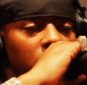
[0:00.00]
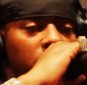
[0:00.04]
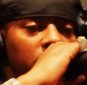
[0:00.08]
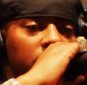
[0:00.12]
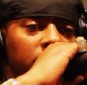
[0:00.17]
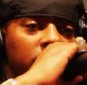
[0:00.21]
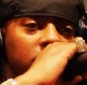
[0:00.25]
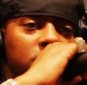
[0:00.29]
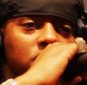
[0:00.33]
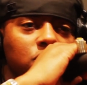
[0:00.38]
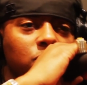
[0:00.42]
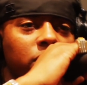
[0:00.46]

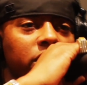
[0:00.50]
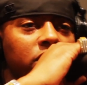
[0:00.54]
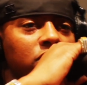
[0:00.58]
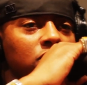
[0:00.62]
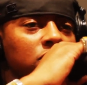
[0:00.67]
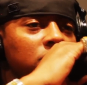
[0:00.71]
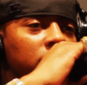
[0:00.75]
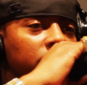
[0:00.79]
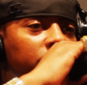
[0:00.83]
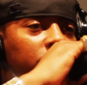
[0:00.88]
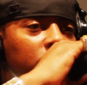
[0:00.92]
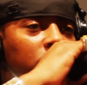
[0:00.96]
And that's why you
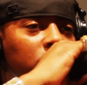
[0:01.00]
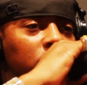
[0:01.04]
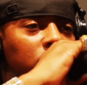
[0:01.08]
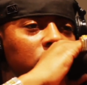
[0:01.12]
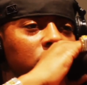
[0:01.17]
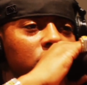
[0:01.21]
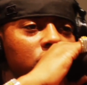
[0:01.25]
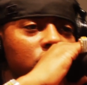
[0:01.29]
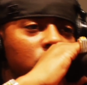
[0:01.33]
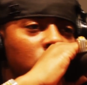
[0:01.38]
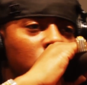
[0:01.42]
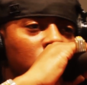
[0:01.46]
never heard
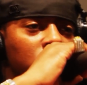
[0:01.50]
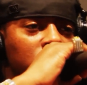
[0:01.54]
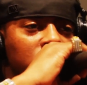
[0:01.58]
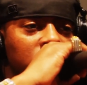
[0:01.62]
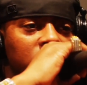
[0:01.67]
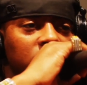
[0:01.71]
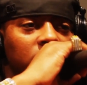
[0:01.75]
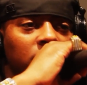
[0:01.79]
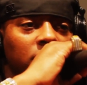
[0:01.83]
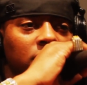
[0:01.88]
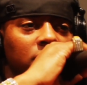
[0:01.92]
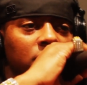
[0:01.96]
the songs
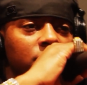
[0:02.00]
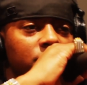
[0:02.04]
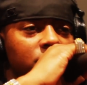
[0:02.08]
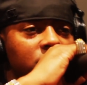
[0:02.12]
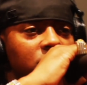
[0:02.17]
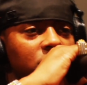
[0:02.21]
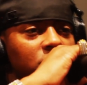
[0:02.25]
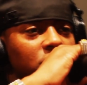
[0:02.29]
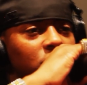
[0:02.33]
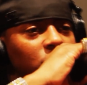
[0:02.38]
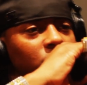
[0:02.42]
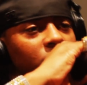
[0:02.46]
in none of them
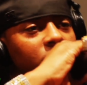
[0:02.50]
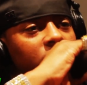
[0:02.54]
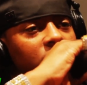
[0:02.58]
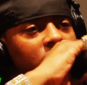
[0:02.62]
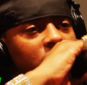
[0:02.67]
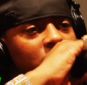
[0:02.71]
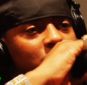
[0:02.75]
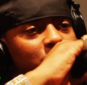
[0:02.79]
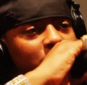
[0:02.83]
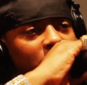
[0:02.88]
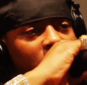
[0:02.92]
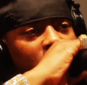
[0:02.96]

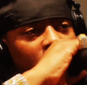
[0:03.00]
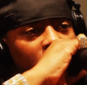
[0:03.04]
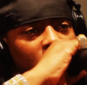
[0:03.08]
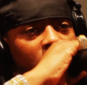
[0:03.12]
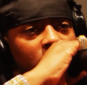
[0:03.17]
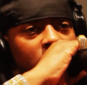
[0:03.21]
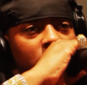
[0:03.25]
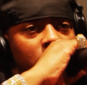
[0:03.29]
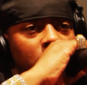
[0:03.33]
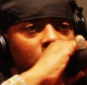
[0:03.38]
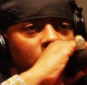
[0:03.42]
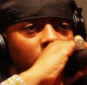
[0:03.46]
situations,
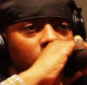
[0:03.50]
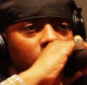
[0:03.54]
because